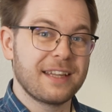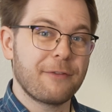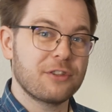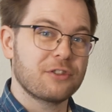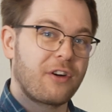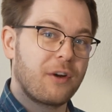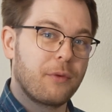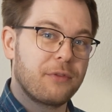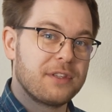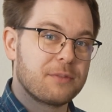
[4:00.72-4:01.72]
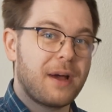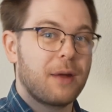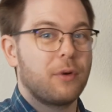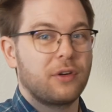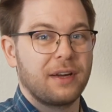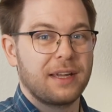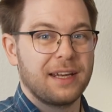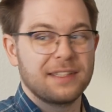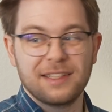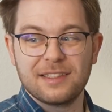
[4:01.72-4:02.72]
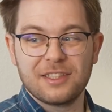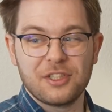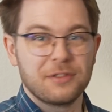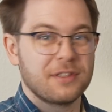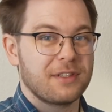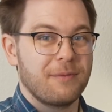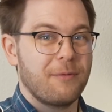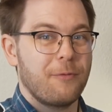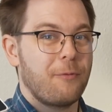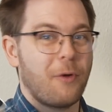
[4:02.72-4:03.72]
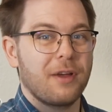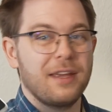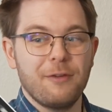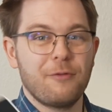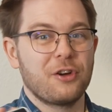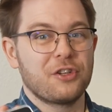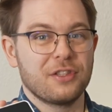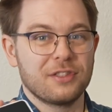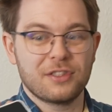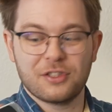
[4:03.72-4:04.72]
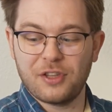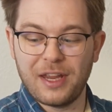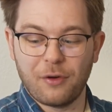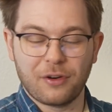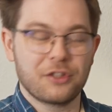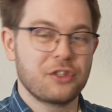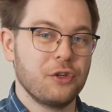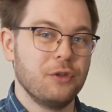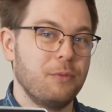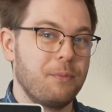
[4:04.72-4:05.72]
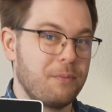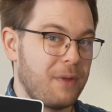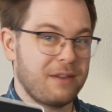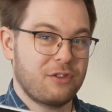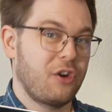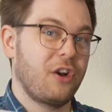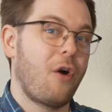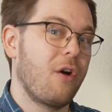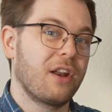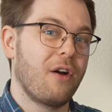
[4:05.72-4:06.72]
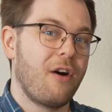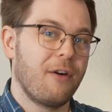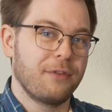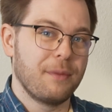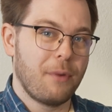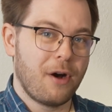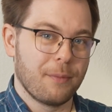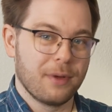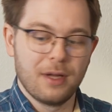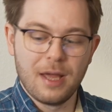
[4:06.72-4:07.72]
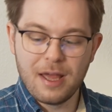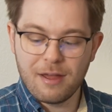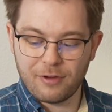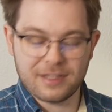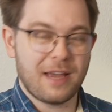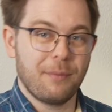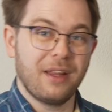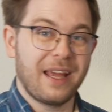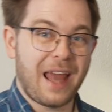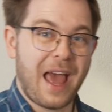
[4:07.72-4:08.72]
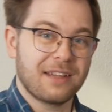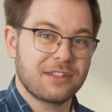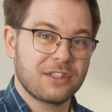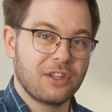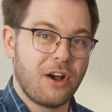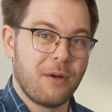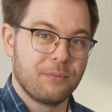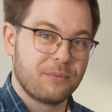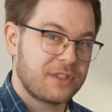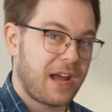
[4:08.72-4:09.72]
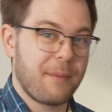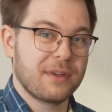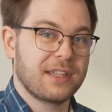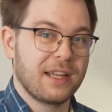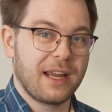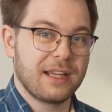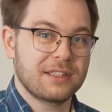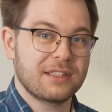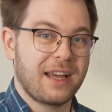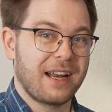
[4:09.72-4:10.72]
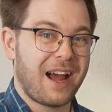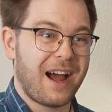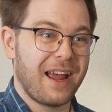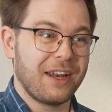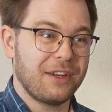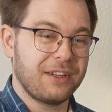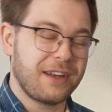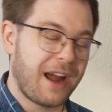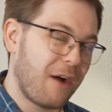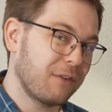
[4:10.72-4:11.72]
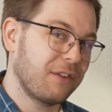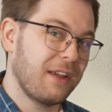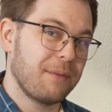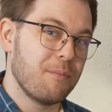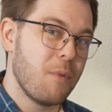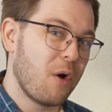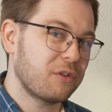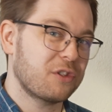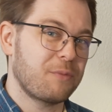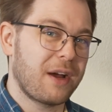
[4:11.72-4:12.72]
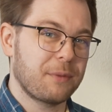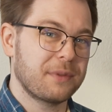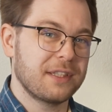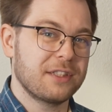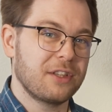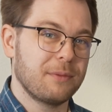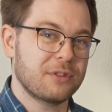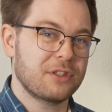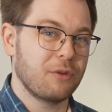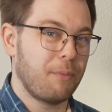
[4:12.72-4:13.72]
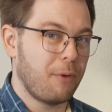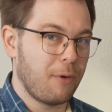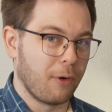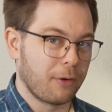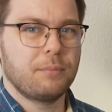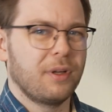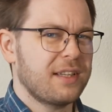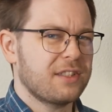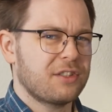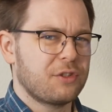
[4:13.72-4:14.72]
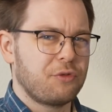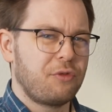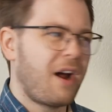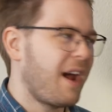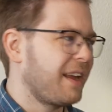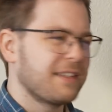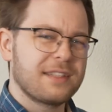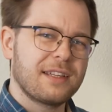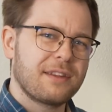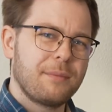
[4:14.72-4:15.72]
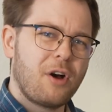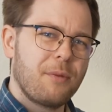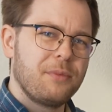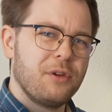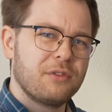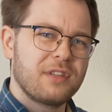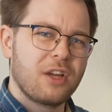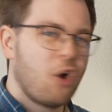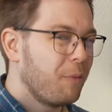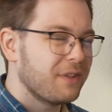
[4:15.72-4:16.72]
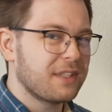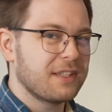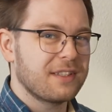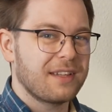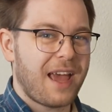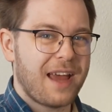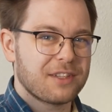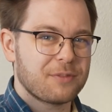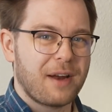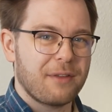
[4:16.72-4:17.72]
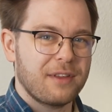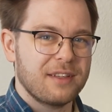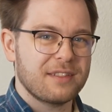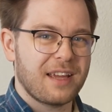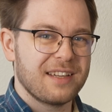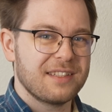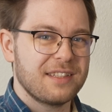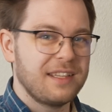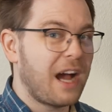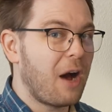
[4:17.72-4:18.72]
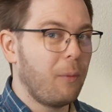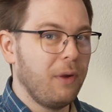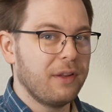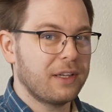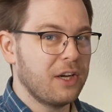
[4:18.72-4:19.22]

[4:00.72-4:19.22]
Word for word: a different story with the smart watering kit since it uses some funky functions in order to turn on and off the pump. For example, it has some timer settings that I doubt that most smart home systems support. But let's try and set them up using Home Assistant and SmartThings and see how well that